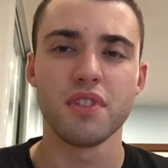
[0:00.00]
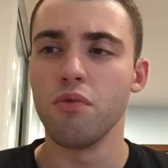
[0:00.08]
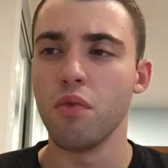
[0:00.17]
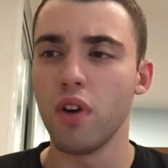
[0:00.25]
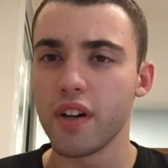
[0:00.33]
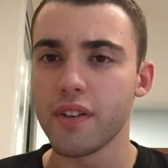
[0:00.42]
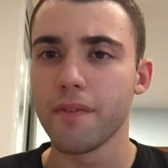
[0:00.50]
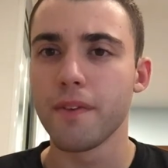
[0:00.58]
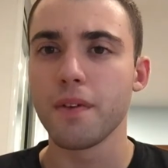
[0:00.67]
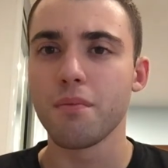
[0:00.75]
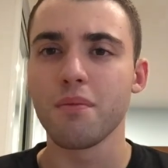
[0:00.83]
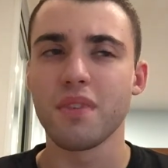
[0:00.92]
One of
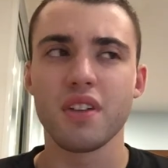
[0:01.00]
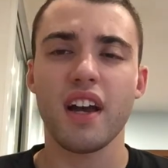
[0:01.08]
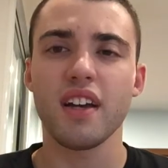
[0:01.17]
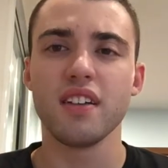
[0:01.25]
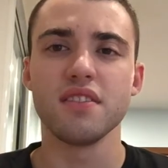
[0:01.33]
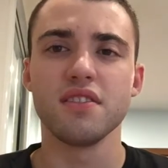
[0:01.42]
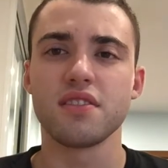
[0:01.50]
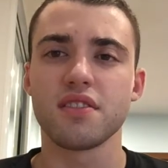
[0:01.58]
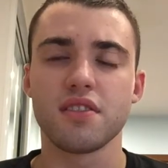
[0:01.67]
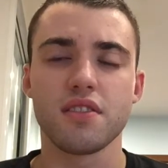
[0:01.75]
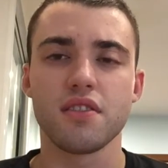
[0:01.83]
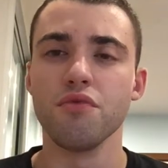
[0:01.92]
them
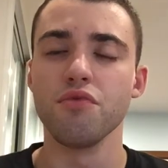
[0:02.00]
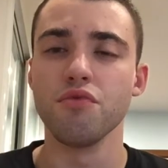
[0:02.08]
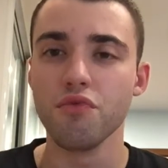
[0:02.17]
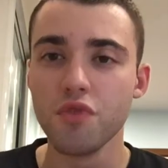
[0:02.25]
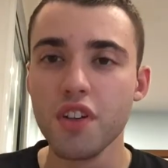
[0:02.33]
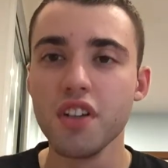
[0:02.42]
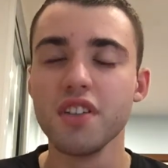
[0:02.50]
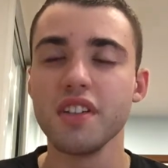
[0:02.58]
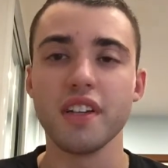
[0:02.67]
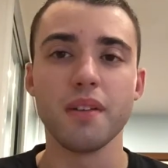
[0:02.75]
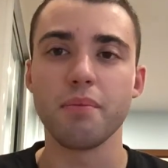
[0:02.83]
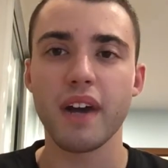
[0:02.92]
has
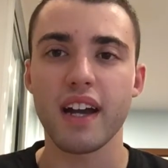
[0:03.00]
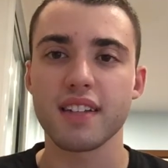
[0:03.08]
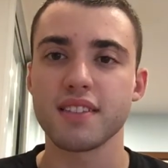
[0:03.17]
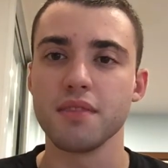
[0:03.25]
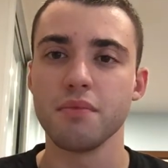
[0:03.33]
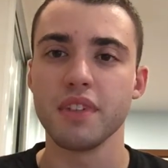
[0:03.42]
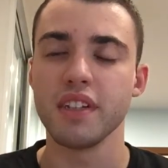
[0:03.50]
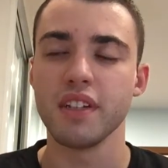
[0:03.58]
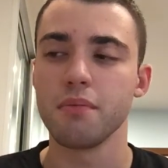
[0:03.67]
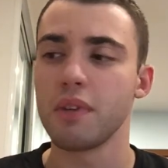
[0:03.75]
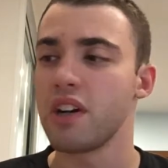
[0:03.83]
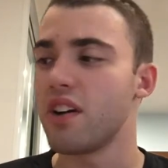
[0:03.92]
really impacted me
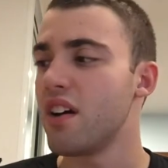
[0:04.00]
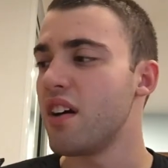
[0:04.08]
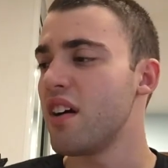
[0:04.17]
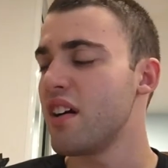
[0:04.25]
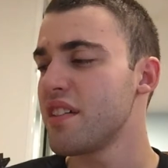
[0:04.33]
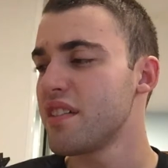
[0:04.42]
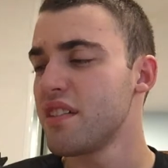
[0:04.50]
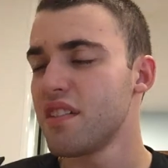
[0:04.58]
in my heart